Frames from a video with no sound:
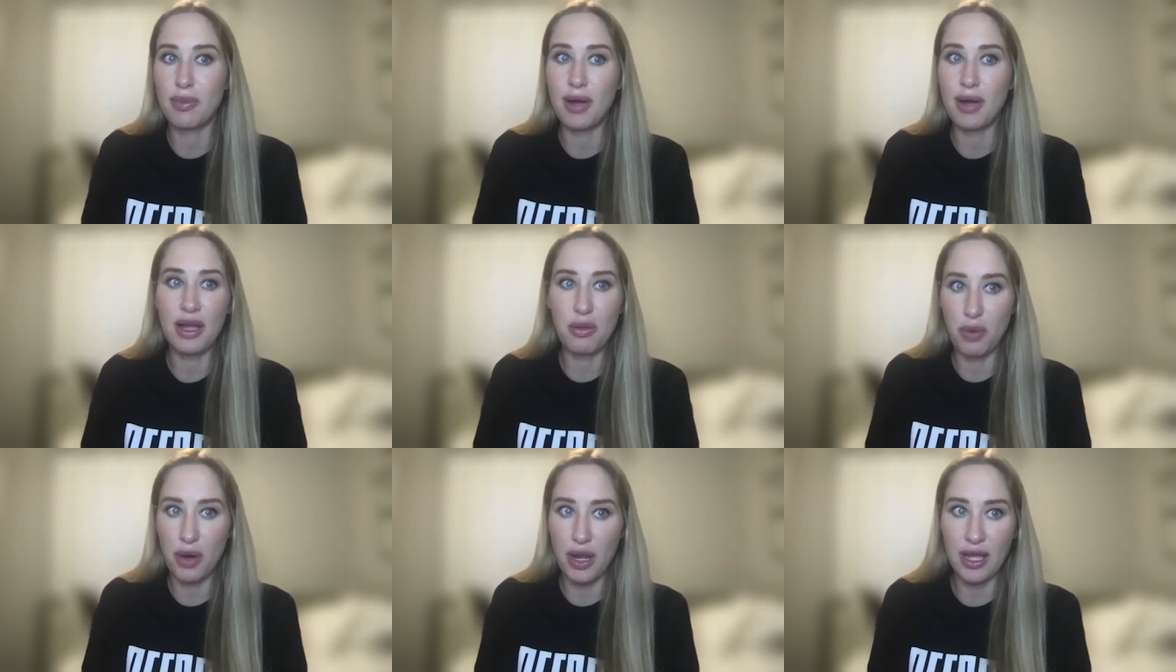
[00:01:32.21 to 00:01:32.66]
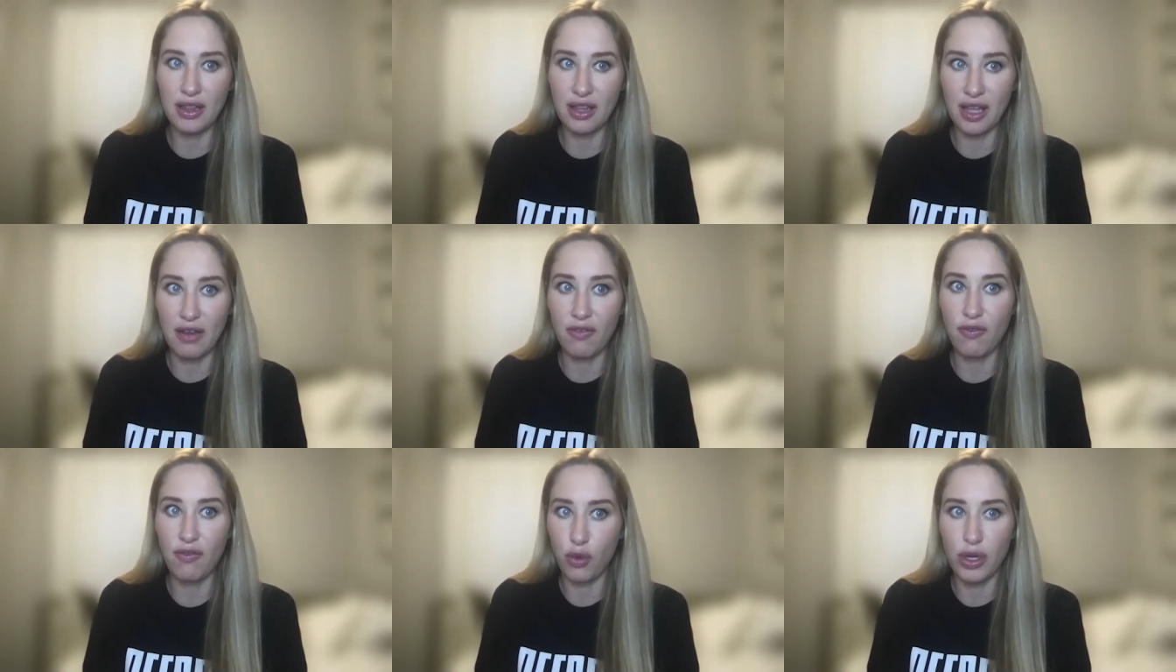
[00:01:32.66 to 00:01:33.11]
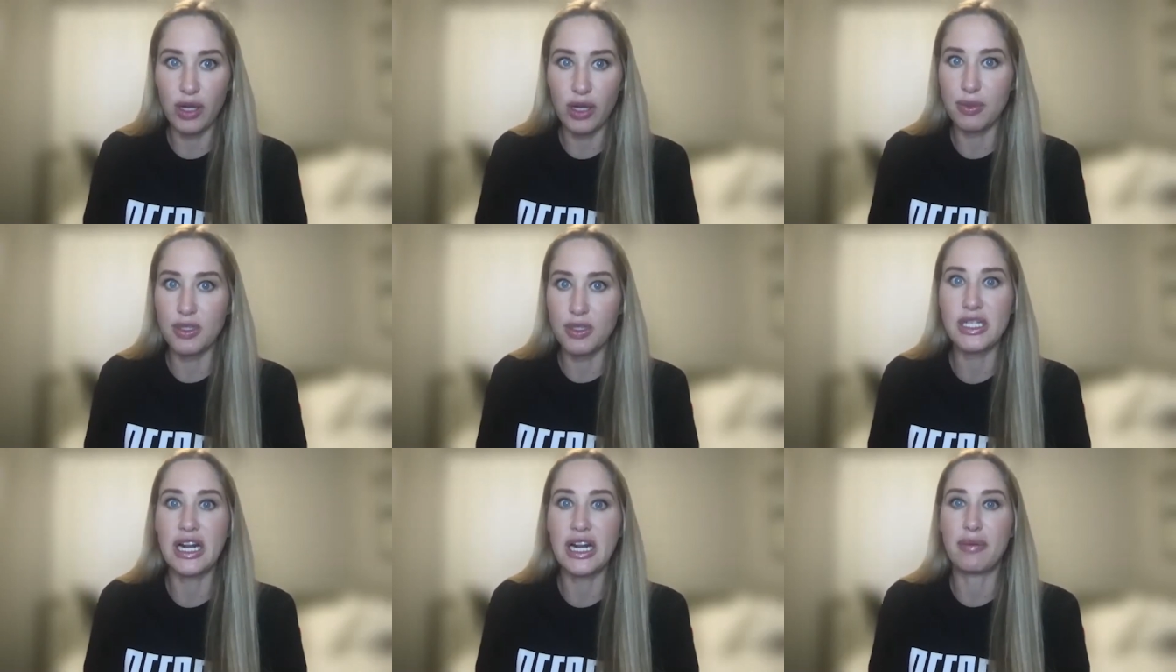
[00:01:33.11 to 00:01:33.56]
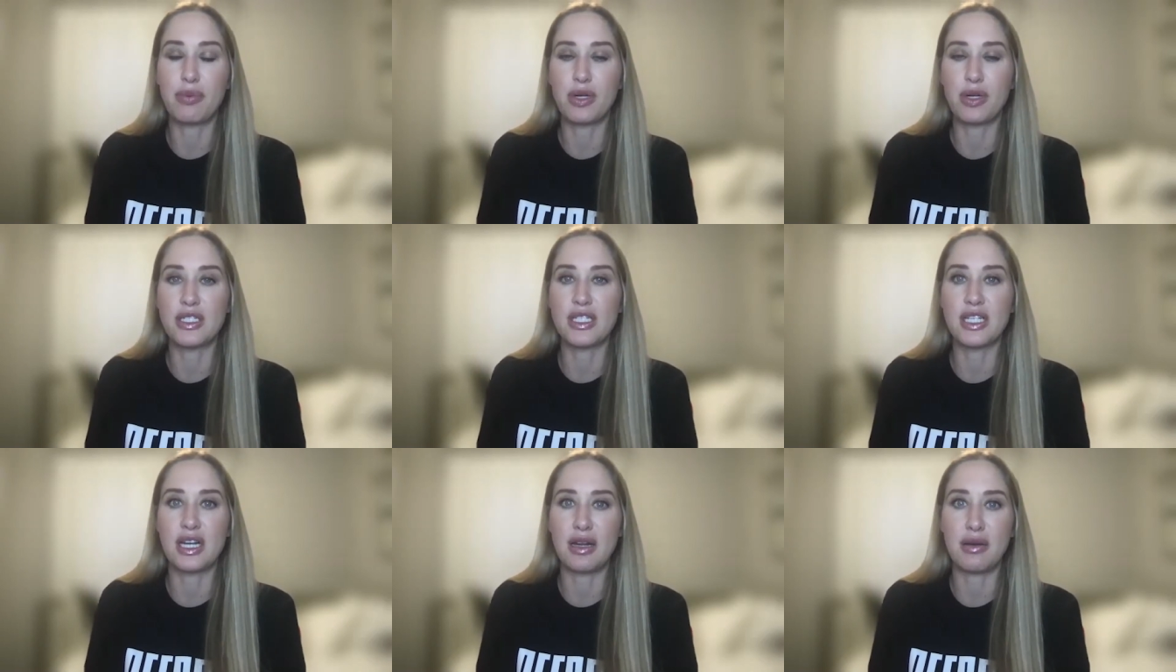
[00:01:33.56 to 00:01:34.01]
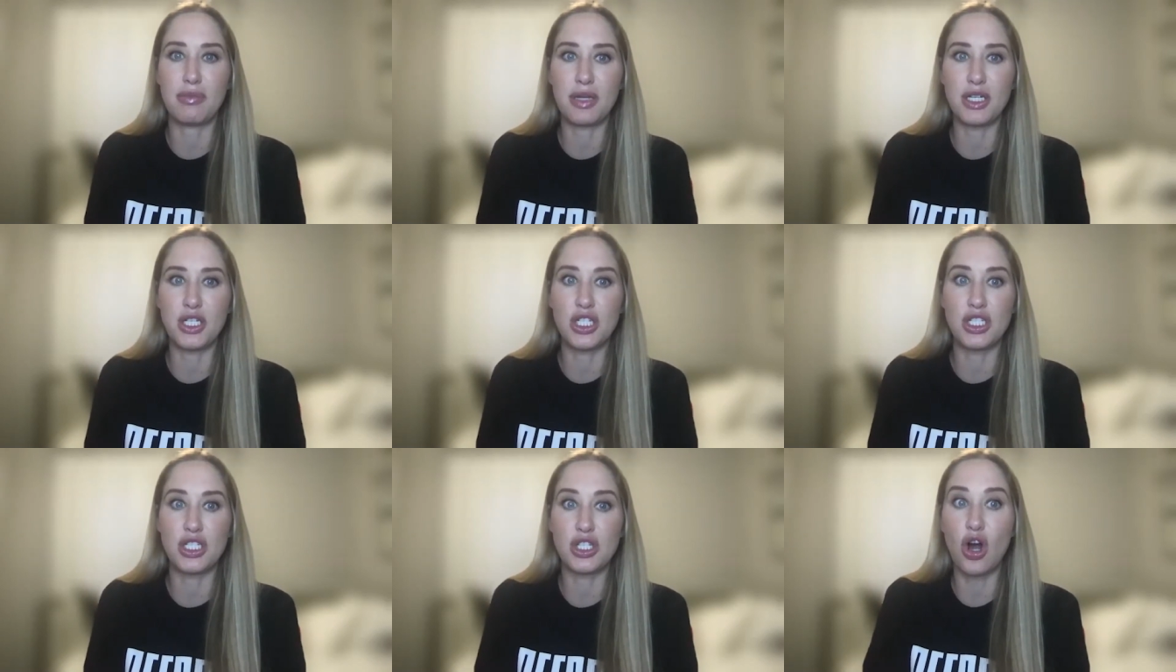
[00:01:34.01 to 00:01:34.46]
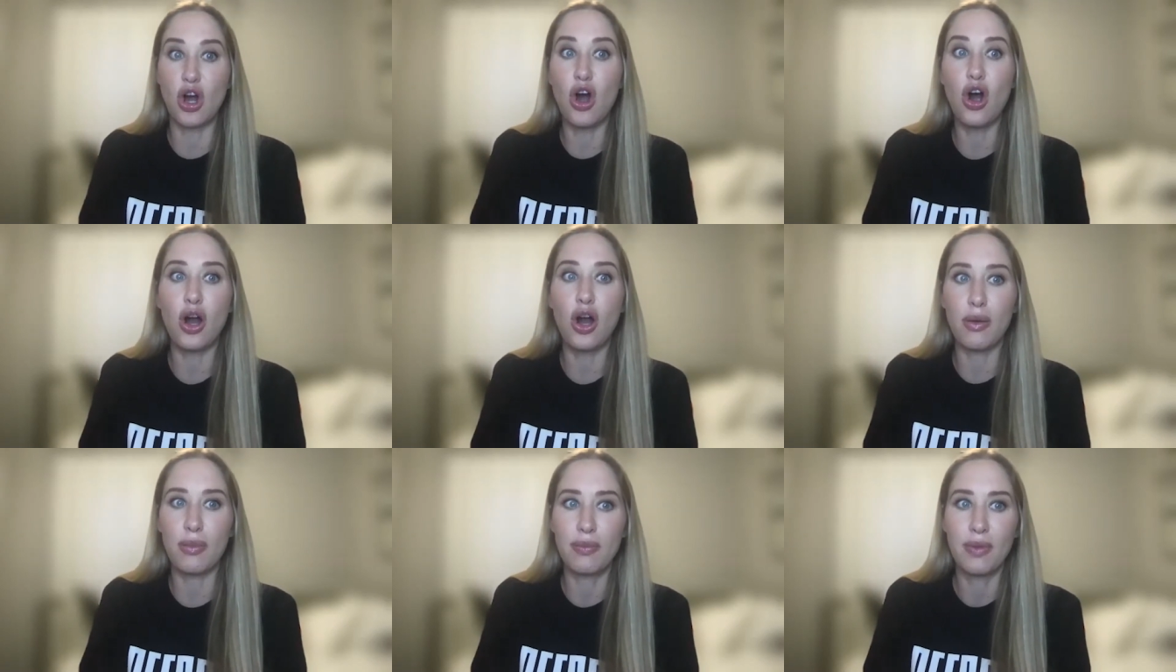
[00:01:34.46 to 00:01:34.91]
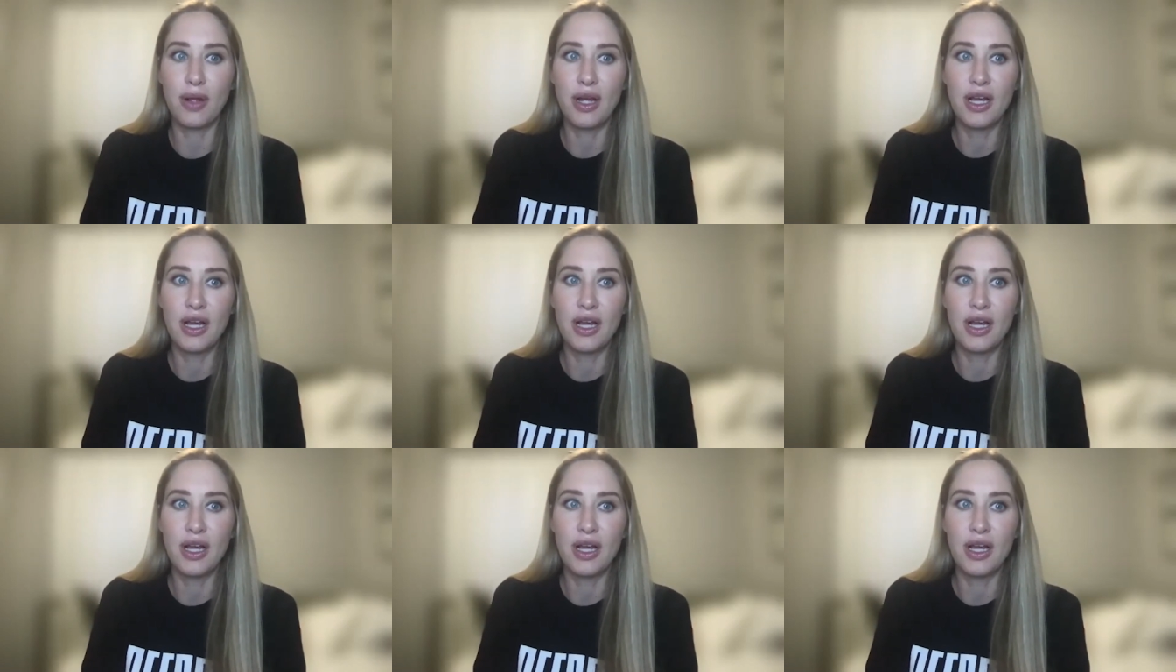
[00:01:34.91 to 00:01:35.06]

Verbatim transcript: And by the way, like 40% of prison admissions are